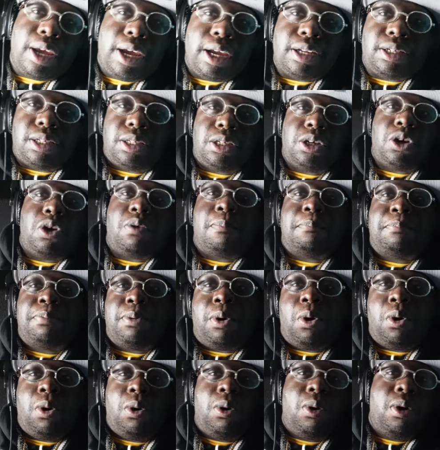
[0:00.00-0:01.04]
It's your
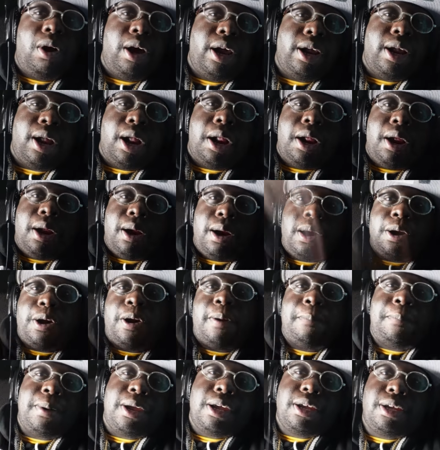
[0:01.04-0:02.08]
boy,
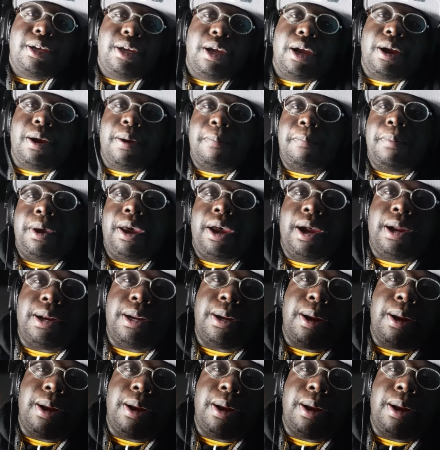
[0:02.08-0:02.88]
Urban Gear Man,